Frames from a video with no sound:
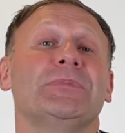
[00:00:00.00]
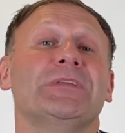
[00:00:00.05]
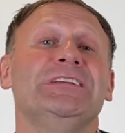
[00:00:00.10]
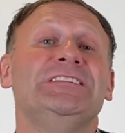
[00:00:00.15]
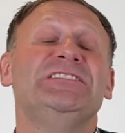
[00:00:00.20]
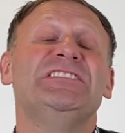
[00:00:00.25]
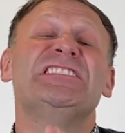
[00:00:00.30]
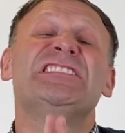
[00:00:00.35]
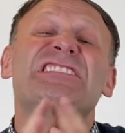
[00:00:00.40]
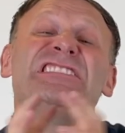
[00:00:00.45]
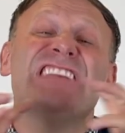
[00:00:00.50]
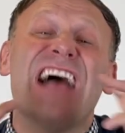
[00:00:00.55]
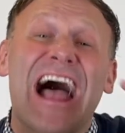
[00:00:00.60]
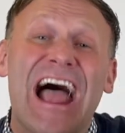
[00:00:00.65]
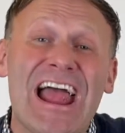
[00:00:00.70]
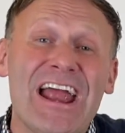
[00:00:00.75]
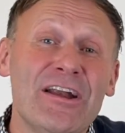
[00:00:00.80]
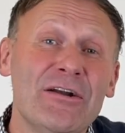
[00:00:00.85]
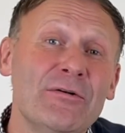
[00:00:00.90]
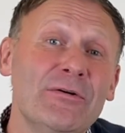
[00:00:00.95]

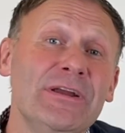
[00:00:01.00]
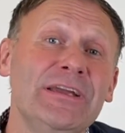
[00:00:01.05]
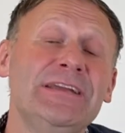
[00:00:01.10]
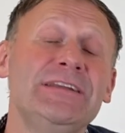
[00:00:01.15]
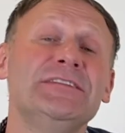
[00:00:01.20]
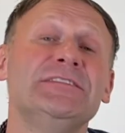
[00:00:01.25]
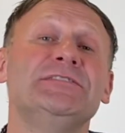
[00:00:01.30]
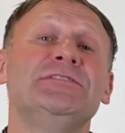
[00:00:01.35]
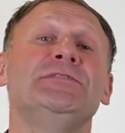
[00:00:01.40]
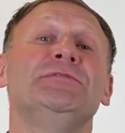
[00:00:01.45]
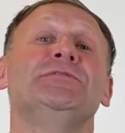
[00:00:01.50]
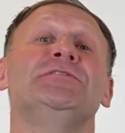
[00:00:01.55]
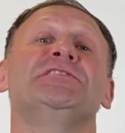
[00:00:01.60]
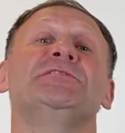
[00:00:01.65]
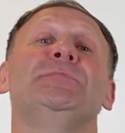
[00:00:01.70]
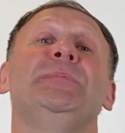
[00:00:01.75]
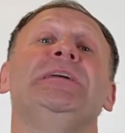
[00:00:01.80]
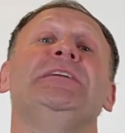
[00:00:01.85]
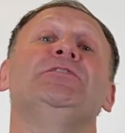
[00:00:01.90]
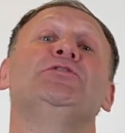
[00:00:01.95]
desiring to
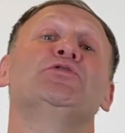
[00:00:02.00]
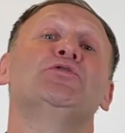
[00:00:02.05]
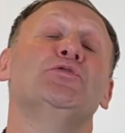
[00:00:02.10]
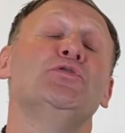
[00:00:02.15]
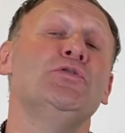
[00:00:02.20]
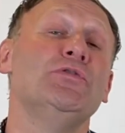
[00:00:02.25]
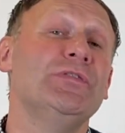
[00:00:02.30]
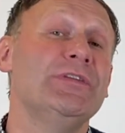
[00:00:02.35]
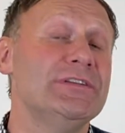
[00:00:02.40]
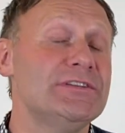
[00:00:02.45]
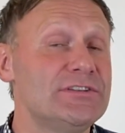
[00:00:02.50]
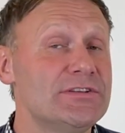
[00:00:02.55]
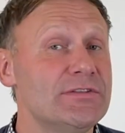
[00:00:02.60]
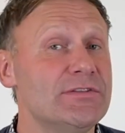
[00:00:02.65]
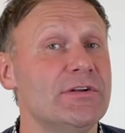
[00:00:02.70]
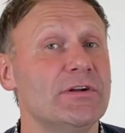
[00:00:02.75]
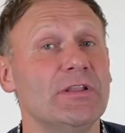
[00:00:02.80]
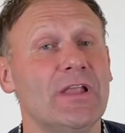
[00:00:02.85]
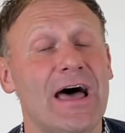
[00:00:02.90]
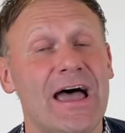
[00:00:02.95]
speak truth into
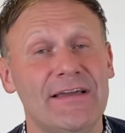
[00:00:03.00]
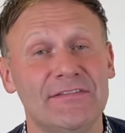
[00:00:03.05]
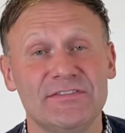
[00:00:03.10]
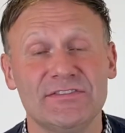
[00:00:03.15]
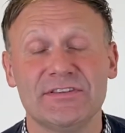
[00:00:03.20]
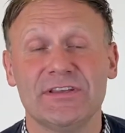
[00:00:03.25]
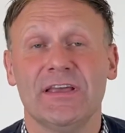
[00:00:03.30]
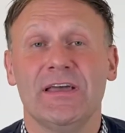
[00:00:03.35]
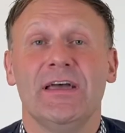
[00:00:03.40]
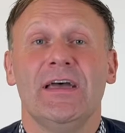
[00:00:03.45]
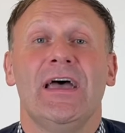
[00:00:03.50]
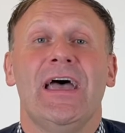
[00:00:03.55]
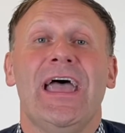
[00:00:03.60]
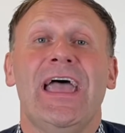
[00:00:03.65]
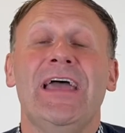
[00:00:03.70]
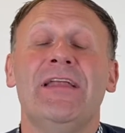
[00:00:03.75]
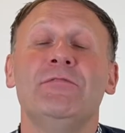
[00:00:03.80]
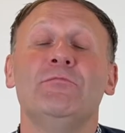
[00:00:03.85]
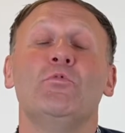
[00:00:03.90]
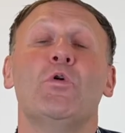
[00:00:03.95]
their lives
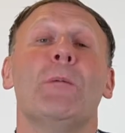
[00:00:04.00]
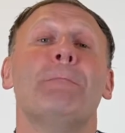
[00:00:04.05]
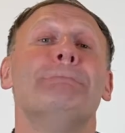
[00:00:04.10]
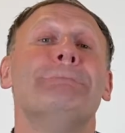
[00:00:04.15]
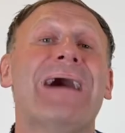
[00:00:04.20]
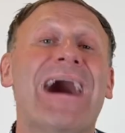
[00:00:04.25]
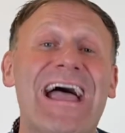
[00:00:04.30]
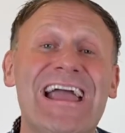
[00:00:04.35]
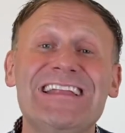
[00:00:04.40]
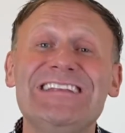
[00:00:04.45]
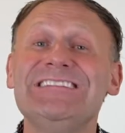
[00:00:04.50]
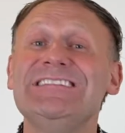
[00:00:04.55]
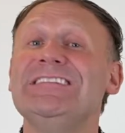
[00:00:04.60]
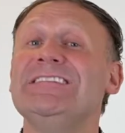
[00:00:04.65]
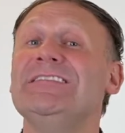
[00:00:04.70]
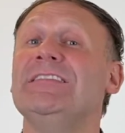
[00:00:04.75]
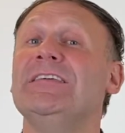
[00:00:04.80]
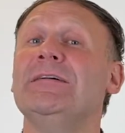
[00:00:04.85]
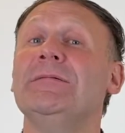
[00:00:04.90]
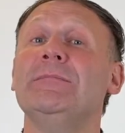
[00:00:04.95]
and
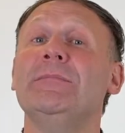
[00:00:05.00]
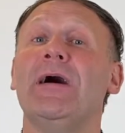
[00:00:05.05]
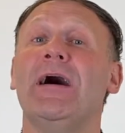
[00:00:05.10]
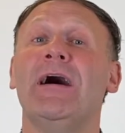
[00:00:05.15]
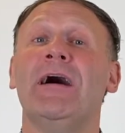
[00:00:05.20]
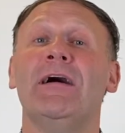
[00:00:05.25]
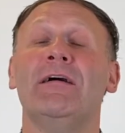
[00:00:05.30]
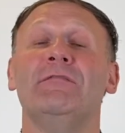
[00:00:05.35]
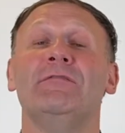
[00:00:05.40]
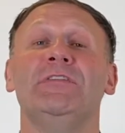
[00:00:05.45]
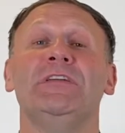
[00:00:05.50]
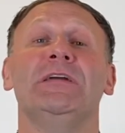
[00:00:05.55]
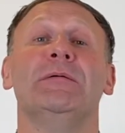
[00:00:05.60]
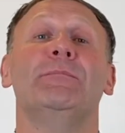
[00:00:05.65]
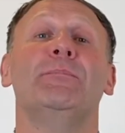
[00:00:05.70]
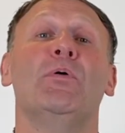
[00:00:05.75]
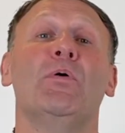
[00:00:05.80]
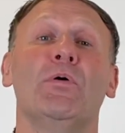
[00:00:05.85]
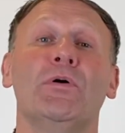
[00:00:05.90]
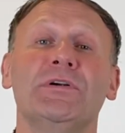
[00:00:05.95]
reminding them of the
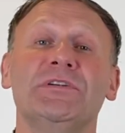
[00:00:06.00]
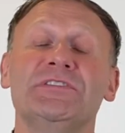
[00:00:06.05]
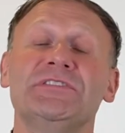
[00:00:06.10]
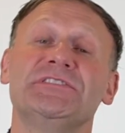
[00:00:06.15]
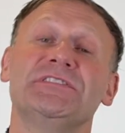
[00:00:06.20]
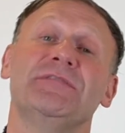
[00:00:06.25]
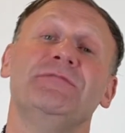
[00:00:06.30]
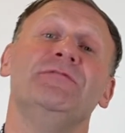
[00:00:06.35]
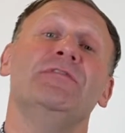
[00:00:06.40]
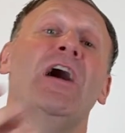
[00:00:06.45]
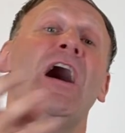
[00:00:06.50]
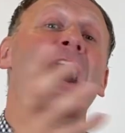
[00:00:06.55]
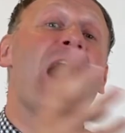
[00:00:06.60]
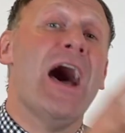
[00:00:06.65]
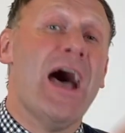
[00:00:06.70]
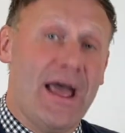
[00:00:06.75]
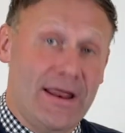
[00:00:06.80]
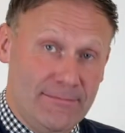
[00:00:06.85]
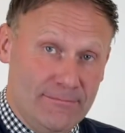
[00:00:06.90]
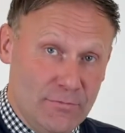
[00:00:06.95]
importance of
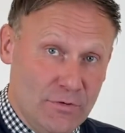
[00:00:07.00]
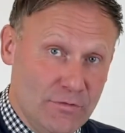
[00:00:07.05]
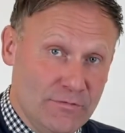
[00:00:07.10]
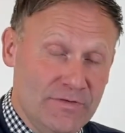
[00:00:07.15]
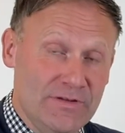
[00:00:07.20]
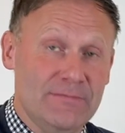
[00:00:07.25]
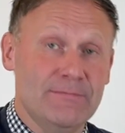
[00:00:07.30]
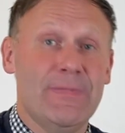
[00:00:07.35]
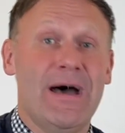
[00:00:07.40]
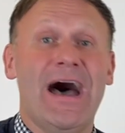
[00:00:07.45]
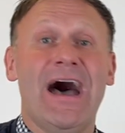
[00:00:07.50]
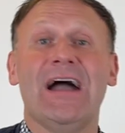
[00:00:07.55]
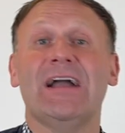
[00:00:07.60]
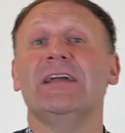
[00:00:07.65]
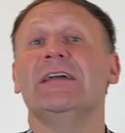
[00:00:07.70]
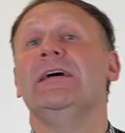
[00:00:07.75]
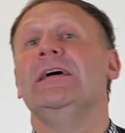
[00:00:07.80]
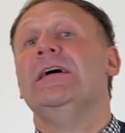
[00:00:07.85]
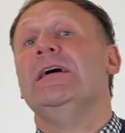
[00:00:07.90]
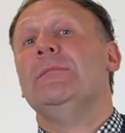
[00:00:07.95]
not moving
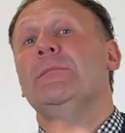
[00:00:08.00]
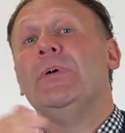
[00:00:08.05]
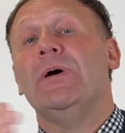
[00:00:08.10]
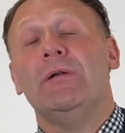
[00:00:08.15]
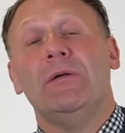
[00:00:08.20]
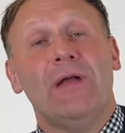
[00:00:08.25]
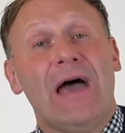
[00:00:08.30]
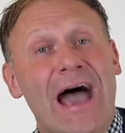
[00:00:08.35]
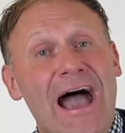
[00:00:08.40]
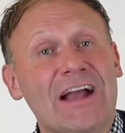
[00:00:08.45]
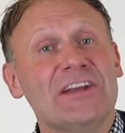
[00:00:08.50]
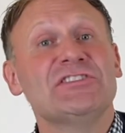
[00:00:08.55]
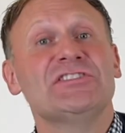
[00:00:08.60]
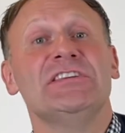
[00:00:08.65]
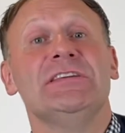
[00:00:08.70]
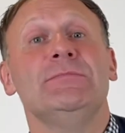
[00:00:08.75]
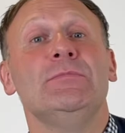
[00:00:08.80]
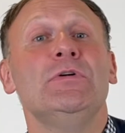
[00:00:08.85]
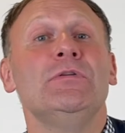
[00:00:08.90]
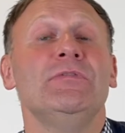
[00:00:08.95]
back, but
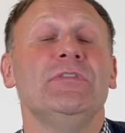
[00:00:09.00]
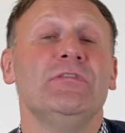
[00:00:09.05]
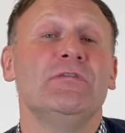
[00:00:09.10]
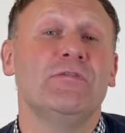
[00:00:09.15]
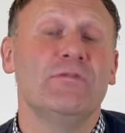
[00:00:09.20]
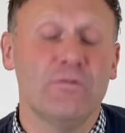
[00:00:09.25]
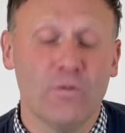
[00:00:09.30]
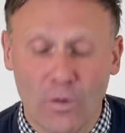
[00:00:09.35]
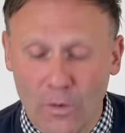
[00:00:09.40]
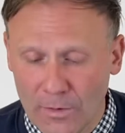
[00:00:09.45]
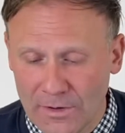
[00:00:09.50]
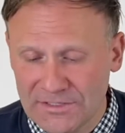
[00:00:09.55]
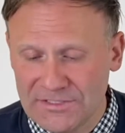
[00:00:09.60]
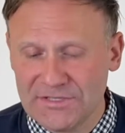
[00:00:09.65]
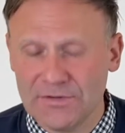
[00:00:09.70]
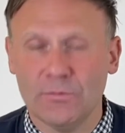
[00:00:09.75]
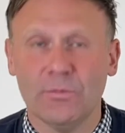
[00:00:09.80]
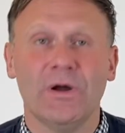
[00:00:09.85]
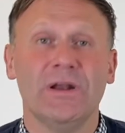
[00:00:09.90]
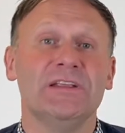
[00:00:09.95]
actually moving forward
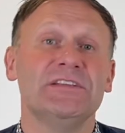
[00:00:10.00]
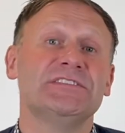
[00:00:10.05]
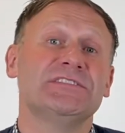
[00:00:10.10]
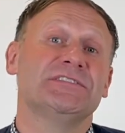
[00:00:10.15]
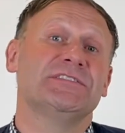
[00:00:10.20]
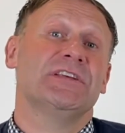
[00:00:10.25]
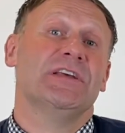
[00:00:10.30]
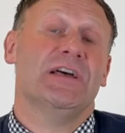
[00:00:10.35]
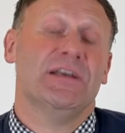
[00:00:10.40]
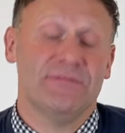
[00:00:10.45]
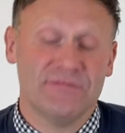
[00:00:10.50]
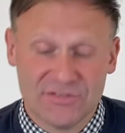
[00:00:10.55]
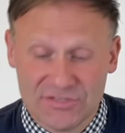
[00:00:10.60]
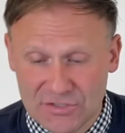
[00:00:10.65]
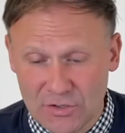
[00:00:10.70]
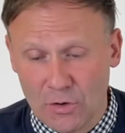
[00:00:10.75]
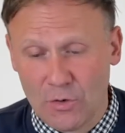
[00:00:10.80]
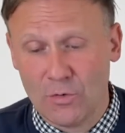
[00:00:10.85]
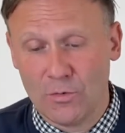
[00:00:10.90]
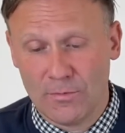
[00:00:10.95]
to what is of
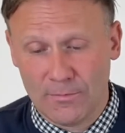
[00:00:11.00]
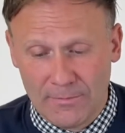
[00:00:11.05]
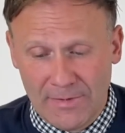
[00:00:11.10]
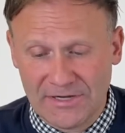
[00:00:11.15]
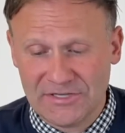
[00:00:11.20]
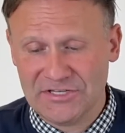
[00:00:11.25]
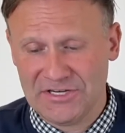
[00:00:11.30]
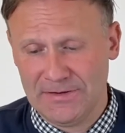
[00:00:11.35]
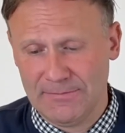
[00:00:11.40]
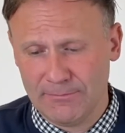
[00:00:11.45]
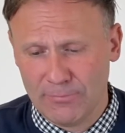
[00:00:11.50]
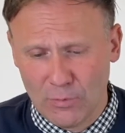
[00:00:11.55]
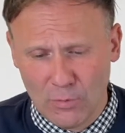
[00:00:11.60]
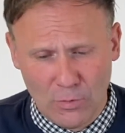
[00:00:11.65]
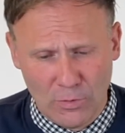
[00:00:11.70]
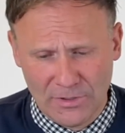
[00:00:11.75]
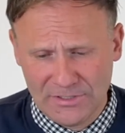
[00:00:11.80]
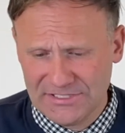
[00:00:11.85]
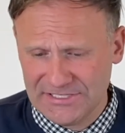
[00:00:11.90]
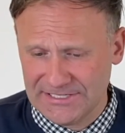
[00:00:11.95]
so much
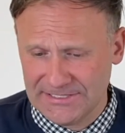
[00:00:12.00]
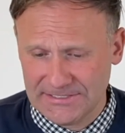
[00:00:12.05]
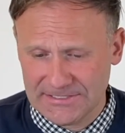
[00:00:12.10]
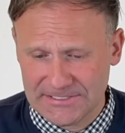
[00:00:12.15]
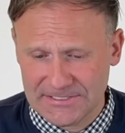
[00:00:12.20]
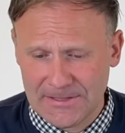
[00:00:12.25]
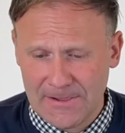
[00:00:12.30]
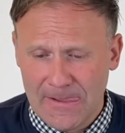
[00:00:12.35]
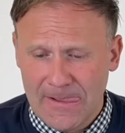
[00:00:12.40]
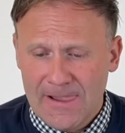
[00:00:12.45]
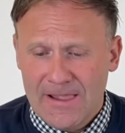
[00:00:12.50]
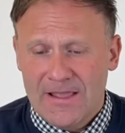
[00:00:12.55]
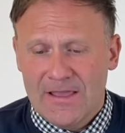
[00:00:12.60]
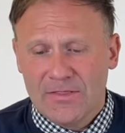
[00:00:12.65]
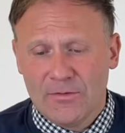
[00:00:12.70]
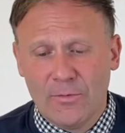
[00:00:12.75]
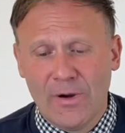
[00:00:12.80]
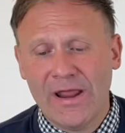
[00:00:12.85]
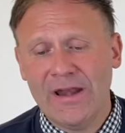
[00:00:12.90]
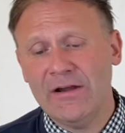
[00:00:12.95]
importance.
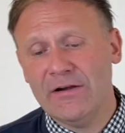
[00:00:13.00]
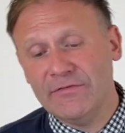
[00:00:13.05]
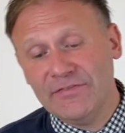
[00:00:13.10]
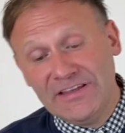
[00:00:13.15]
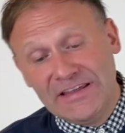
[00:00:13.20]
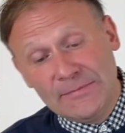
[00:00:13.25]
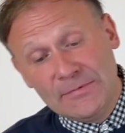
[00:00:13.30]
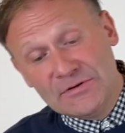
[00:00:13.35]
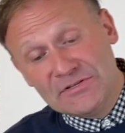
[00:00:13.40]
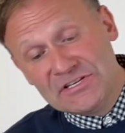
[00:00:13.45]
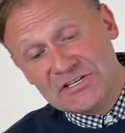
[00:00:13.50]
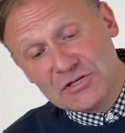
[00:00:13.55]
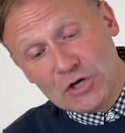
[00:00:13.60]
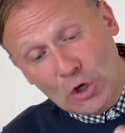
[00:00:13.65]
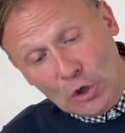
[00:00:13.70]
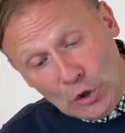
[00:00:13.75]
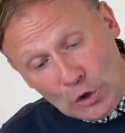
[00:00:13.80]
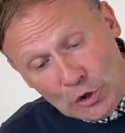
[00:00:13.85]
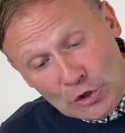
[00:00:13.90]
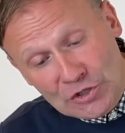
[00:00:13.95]
The writer of Hebrews
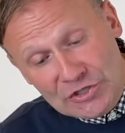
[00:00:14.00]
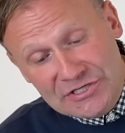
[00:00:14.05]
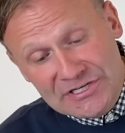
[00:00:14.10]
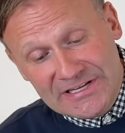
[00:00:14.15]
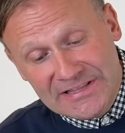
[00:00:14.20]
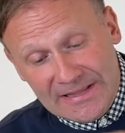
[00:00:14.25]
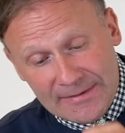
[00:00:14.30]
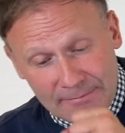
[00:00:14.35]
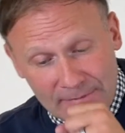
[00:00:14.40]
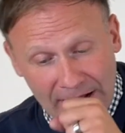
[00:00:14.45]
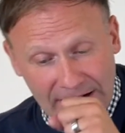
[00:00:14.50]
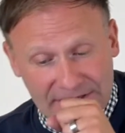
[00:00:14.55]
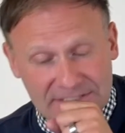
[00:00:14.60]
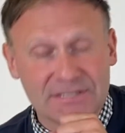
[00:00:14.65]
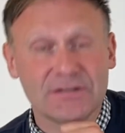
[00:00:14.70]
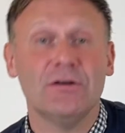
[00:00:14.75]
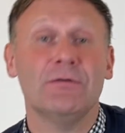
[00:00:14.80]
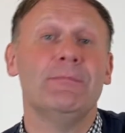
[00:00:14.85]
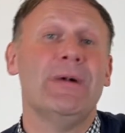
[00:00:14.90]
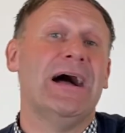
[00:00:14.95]
is urging them not
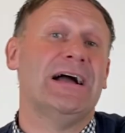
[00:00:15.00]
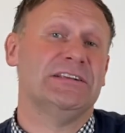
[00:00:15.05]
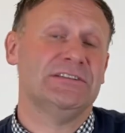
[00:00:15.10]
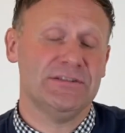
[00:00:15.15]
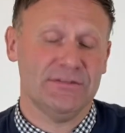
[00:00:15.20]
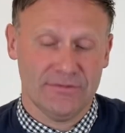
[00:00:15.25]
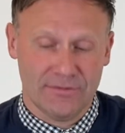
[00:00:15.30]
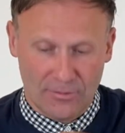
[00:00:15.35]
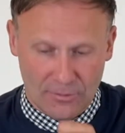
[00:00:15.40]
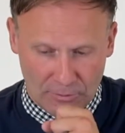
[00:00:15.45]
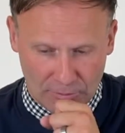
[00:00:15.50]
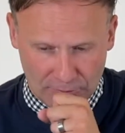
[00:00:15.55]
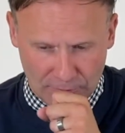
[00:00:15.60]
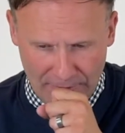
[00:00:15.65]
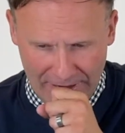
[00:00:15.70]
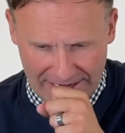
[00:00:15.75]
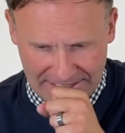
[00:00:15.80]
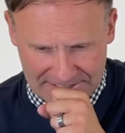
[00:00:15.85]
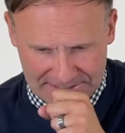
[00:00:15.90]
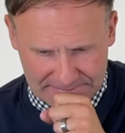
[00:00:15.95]
to go back to their old
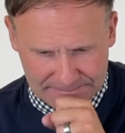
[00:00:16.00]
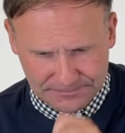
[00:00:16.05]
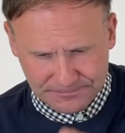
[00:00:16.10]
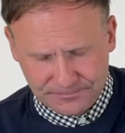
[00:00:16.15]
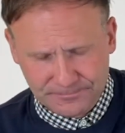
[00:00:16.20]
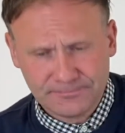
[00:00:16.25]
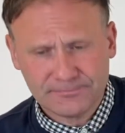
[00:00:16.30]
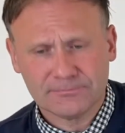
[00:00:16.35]
ways.